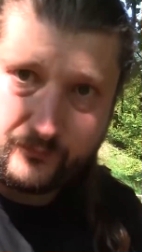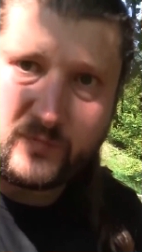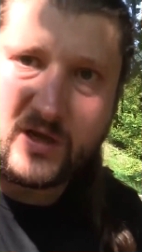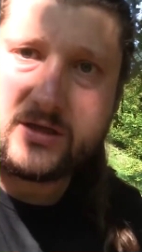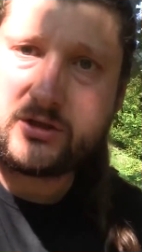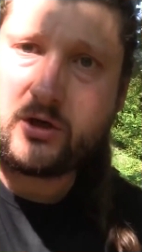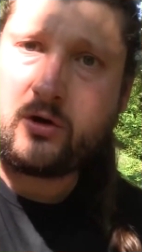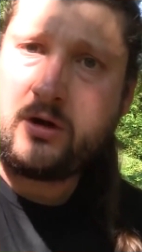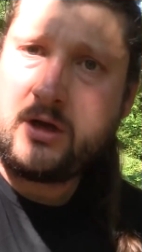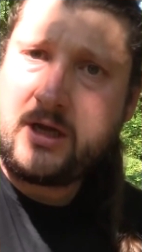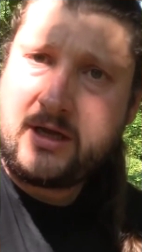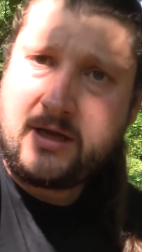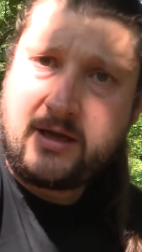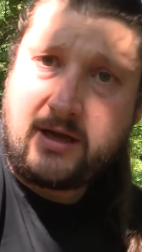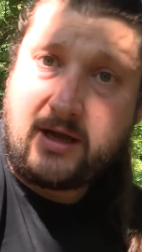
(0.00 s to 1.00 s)
so
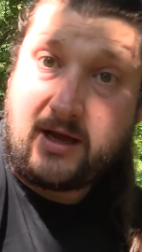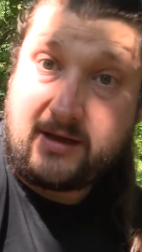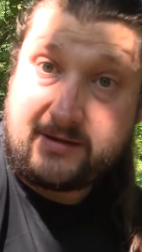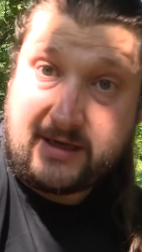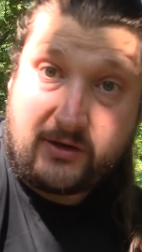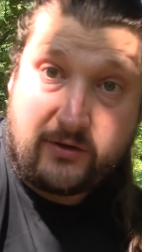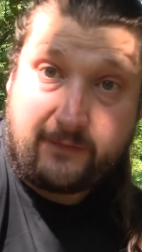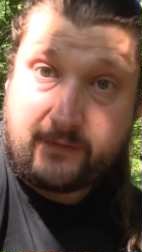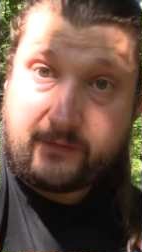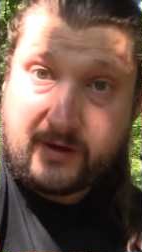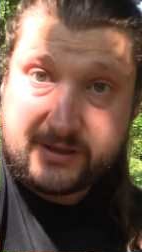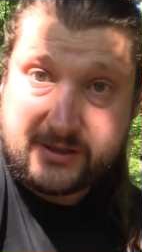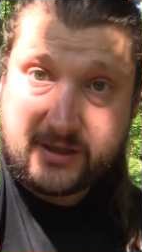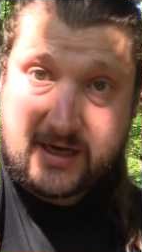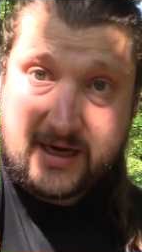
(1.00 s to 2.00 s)
uh, thank you for
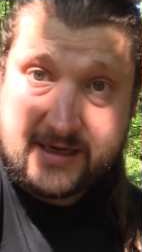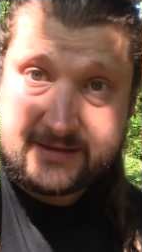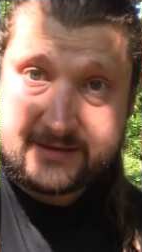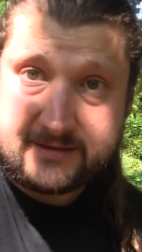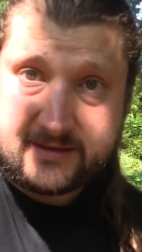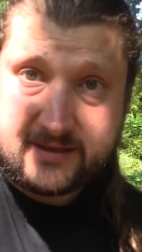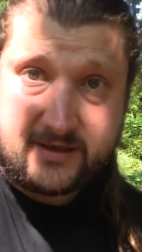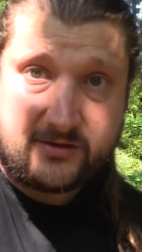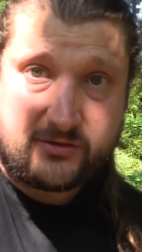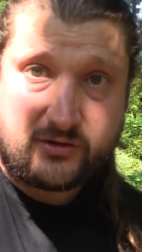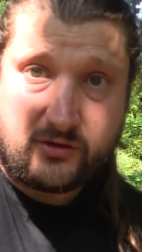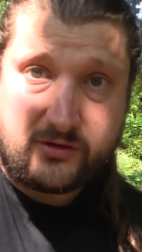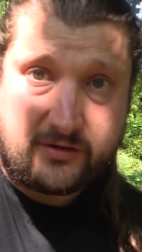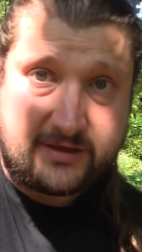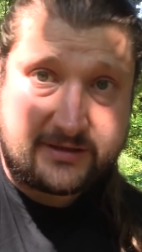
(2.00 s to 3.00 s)
watching guys
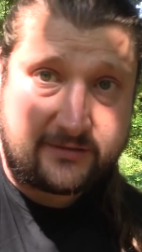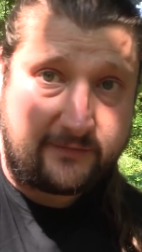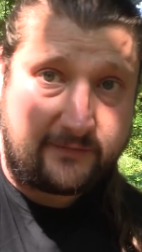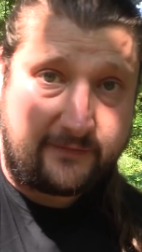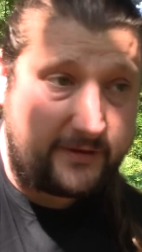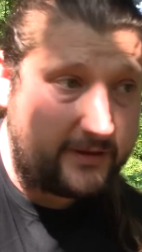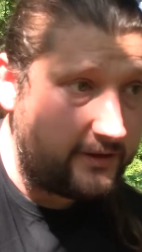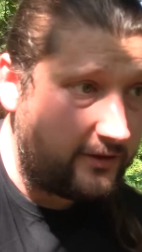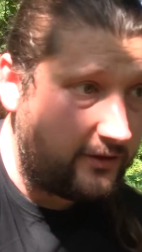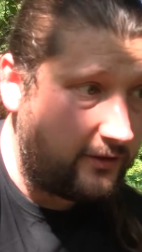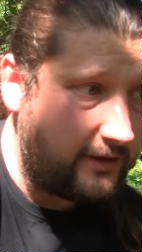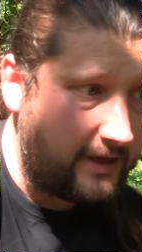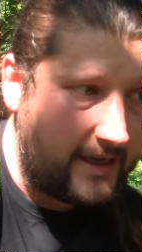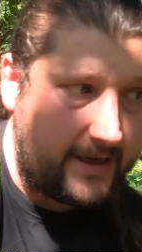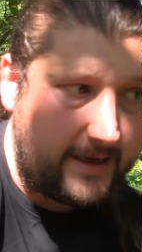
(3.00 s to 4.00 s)
enjoy the rest of the video
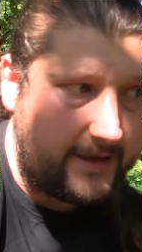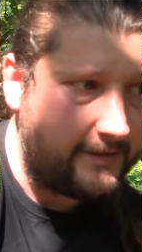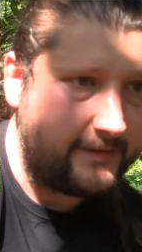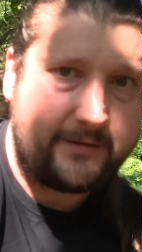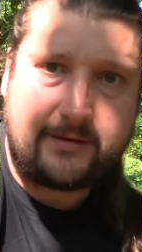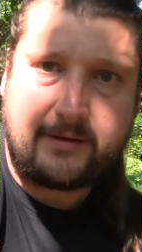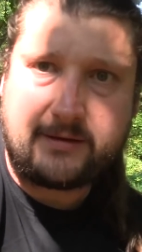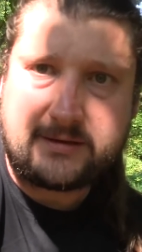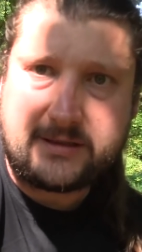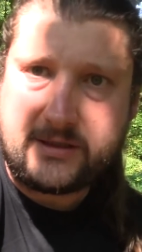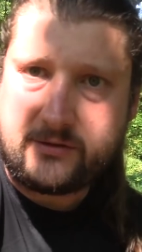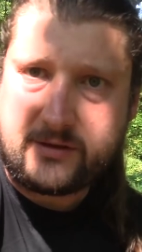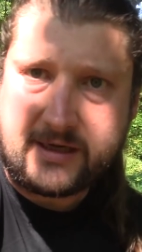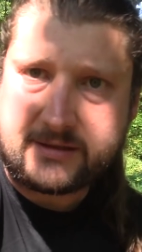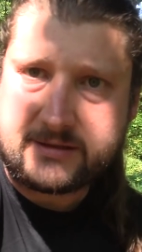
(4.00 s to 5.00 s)
and uh, see
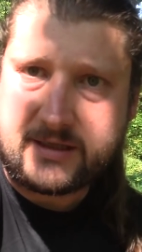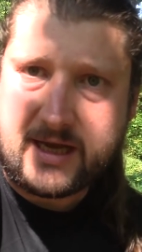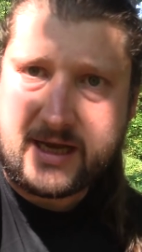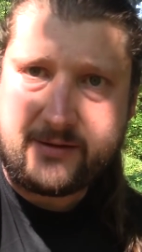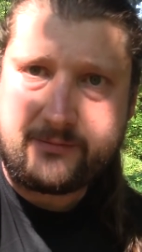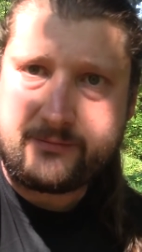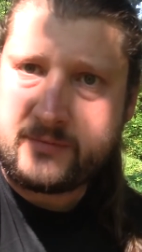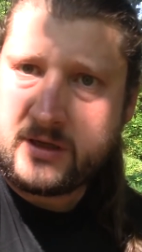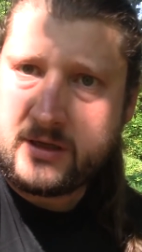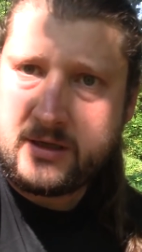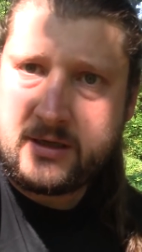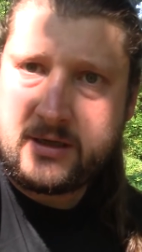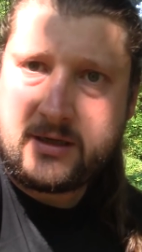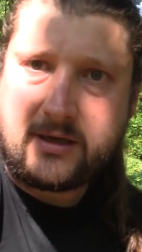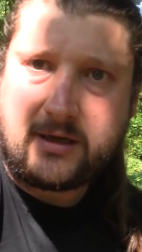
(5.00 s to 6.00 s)
you next time
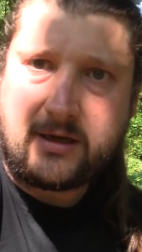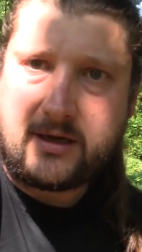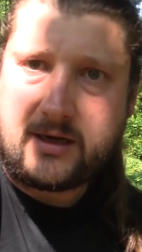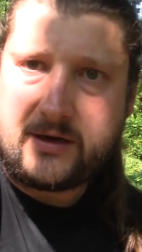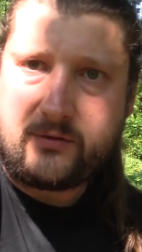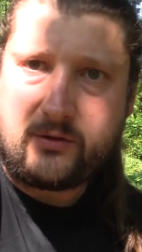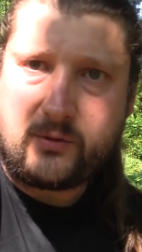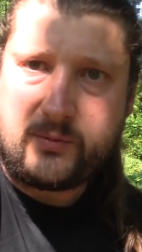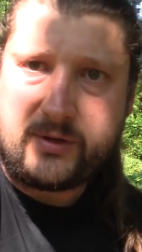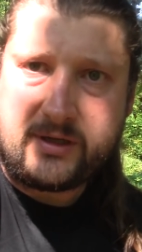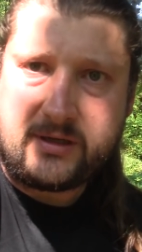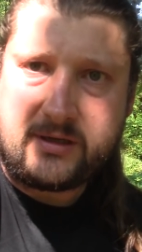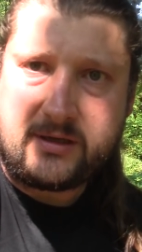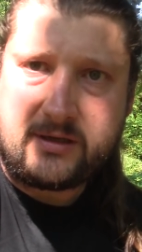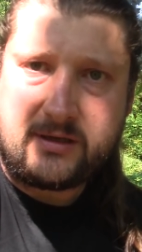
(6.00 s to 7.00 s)
uh, I will
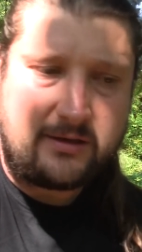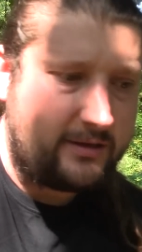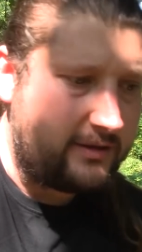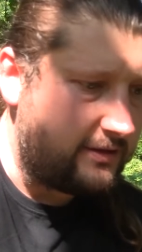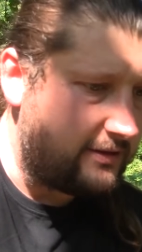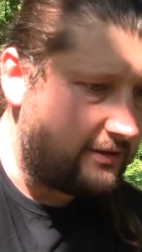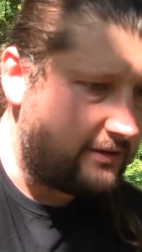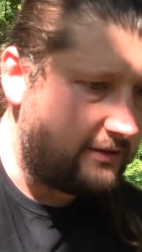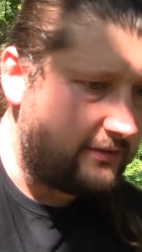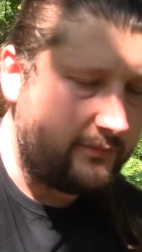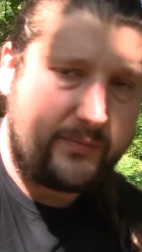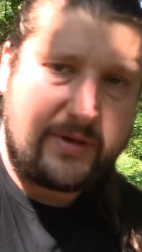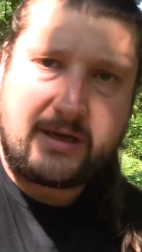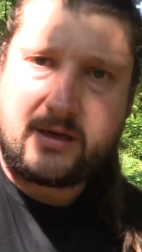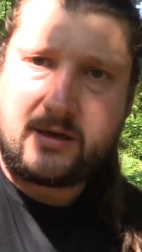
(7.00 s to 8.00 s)
be uh,
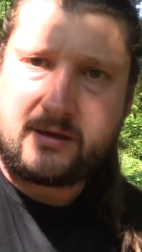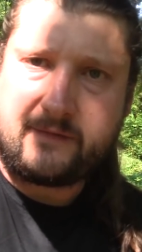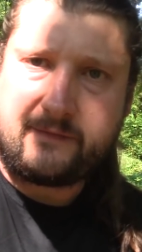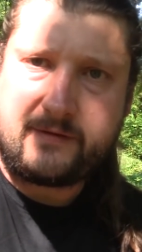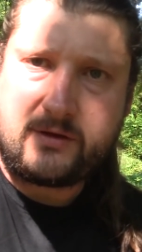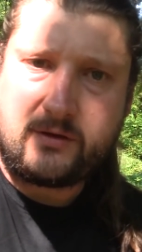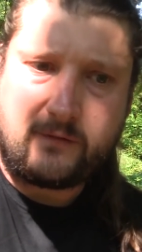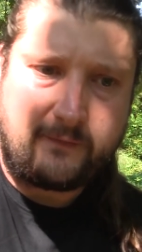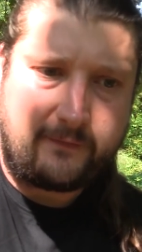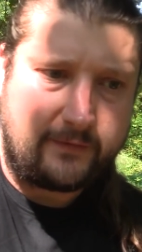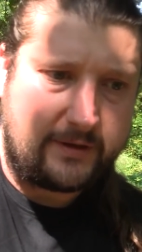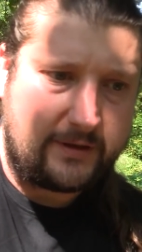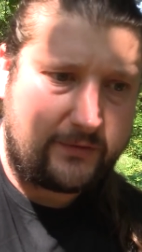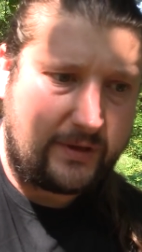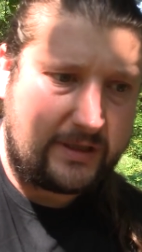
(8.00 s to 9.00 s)
making the video for
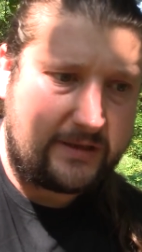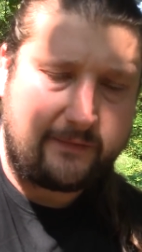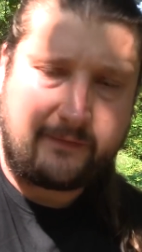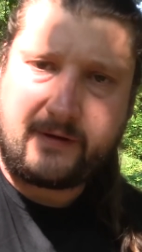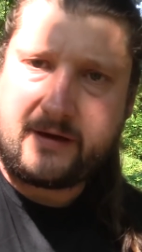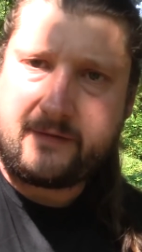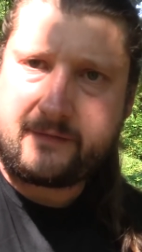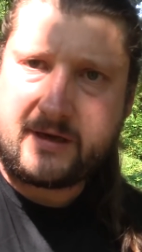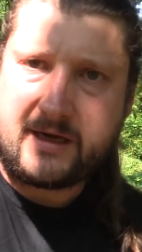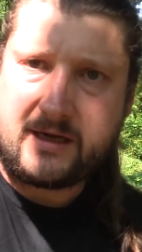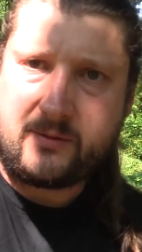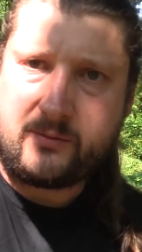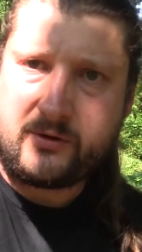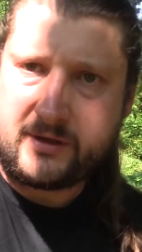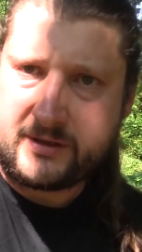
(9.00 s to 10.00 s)
the 25
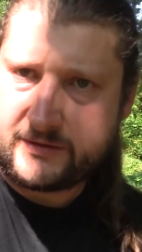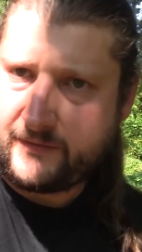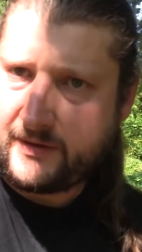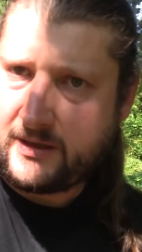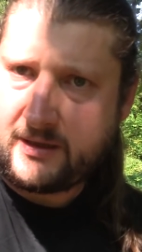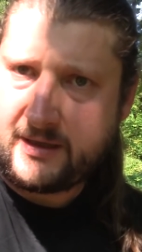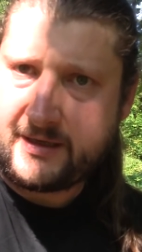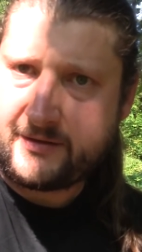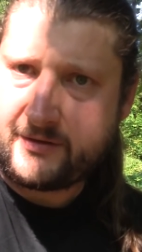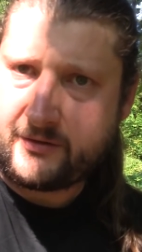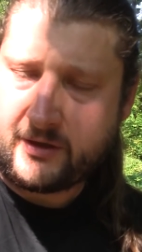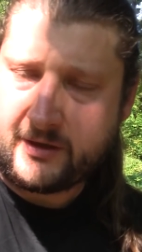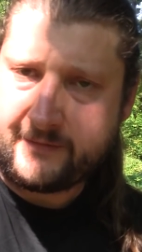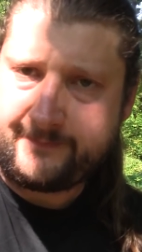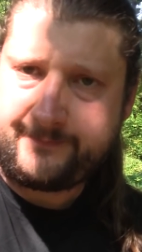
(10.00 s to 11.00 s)
caliber as well later
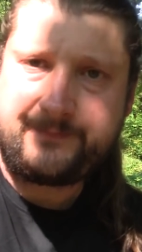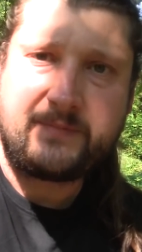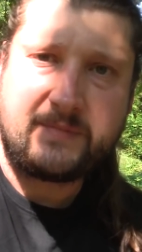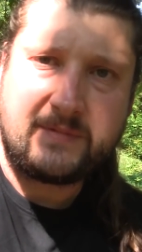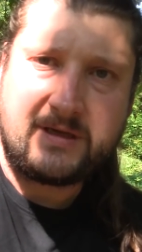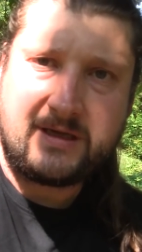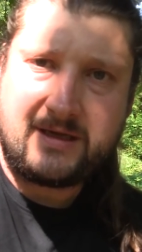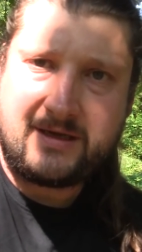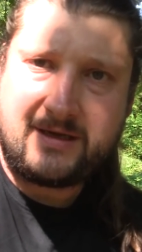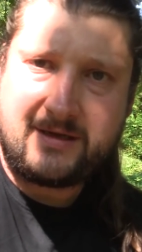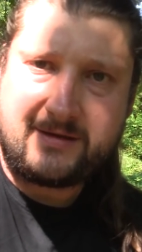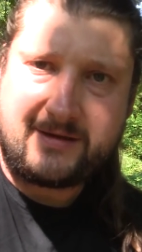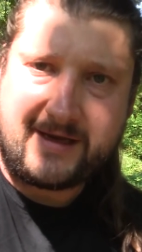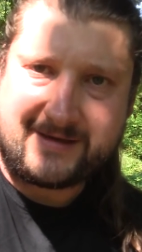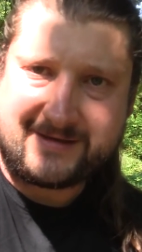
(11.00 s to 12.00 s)
on
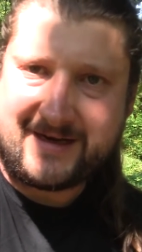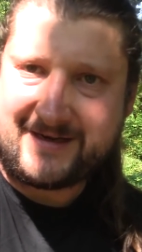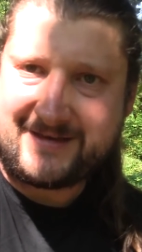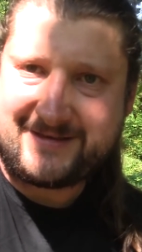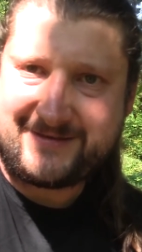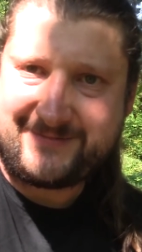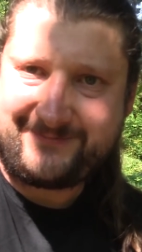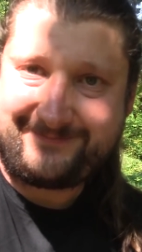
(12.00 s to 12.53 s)
thanks guys